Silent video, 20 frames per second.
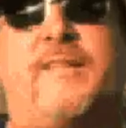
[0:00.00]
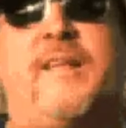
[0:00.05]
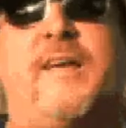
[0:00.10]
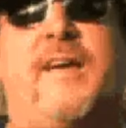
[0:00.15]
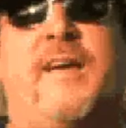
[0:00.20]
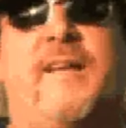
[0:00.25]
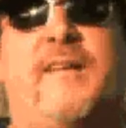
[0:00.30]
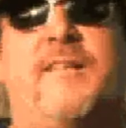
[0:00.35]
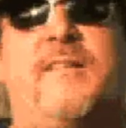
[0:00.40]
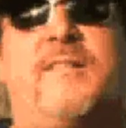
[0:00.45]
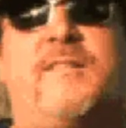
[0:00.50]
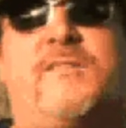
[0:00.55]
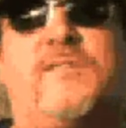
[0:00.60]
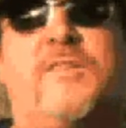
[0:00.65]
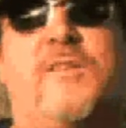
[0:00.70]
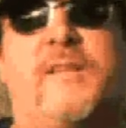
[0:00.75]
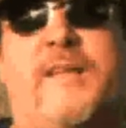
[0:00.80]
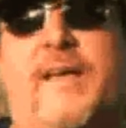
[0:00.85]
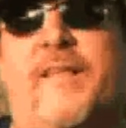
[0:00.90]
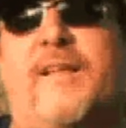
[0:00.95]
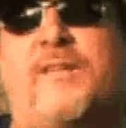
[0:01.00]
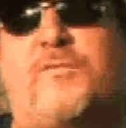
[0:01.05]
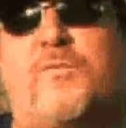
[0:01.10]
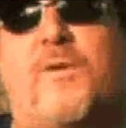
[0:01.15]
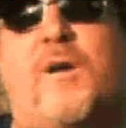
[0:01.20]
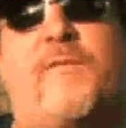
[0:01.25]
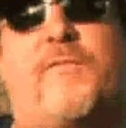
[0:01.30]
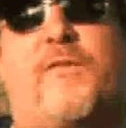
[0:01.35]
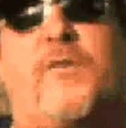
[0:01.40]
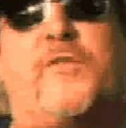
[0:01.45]
that. So yeah, that's
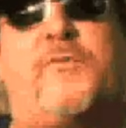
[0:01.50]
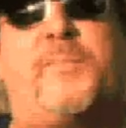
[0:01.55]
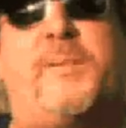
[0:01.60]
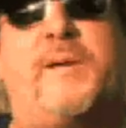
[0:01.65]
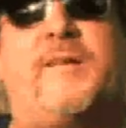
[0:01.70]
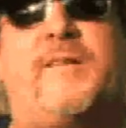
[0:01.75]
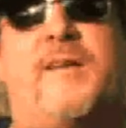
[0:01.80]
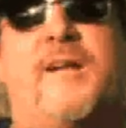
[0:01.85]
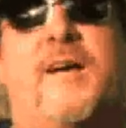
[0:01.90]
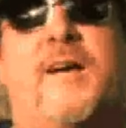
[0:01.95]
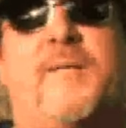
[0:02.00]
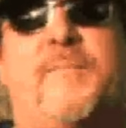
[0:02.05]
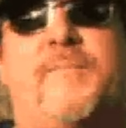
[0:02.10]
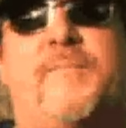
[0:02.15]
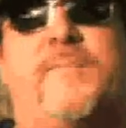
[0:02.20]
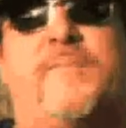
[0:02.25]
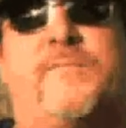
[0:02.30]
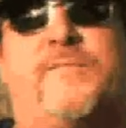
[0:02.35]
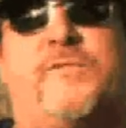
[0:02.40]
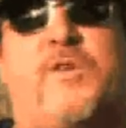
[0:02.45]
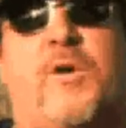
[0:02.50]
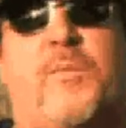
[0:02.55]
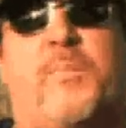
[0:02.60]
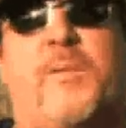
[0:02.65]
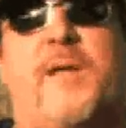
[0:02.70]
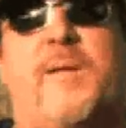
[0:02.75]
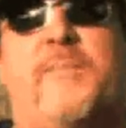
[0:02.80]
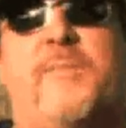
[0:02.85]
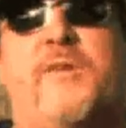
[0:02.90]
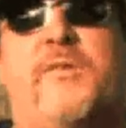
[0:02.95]
where I first picked it up, started
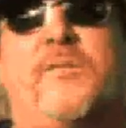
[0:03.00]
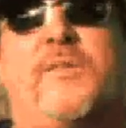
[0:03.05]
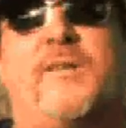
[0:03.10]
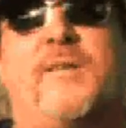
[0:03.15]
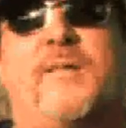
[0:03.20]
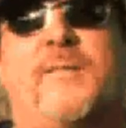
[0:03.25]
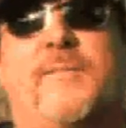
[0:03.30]
playing music.